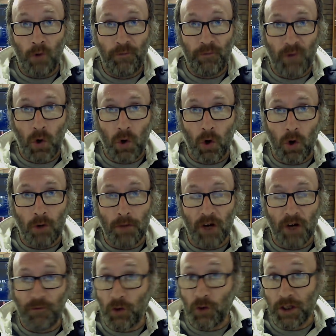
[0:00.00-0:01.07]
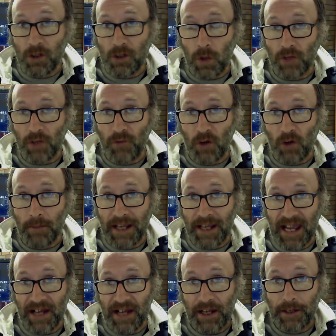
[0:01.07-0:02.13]
form a fully qualified
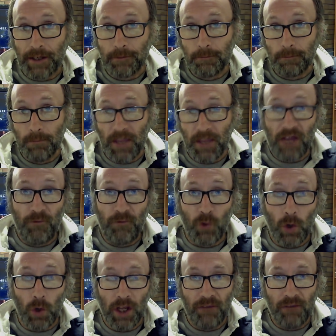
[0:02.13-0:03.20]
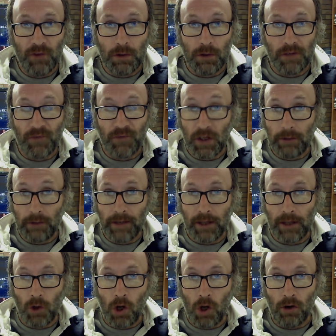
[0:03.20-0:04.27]
mechanic. Therefore, if you are following
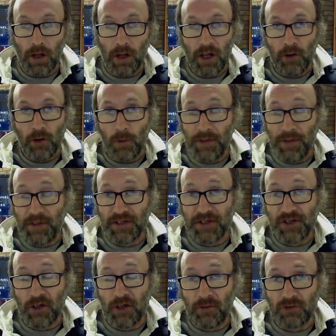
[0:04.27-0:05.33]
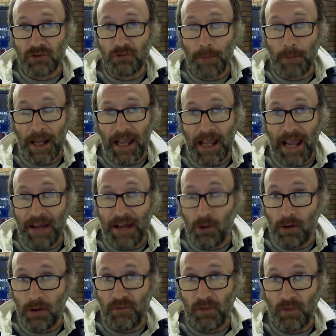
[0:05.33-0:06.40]
along with this service repair and
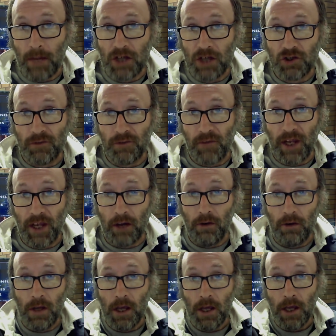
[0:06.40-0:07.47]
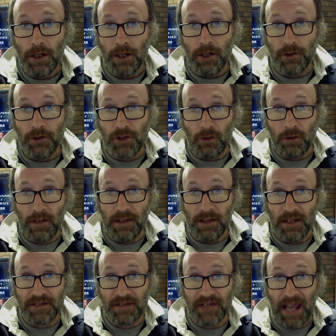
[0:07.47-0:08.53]
or information video, you're doing
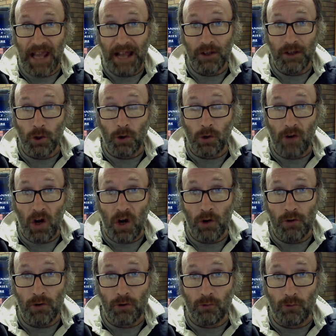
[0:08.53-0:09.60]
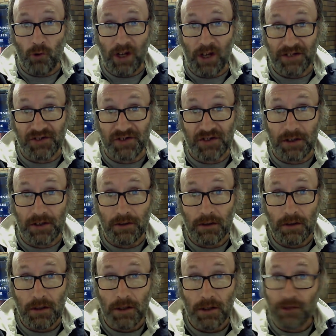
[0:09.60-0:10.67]
this at your own risk.
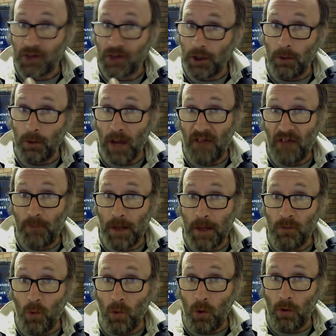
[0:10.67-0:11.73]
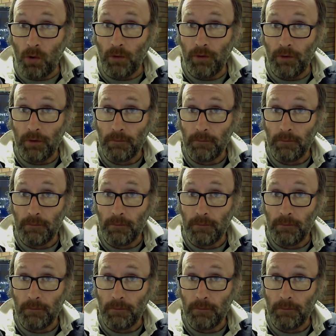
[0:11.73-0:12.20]
So you have been warned.